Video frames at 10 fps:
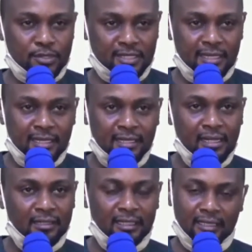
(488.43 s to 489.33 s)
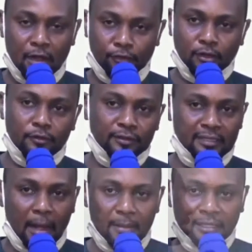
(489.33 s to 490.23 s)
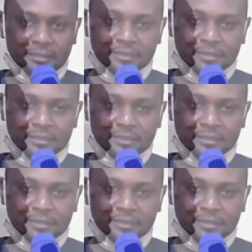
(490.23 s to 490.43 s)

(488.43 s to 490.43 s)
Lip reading: see the level of the damage.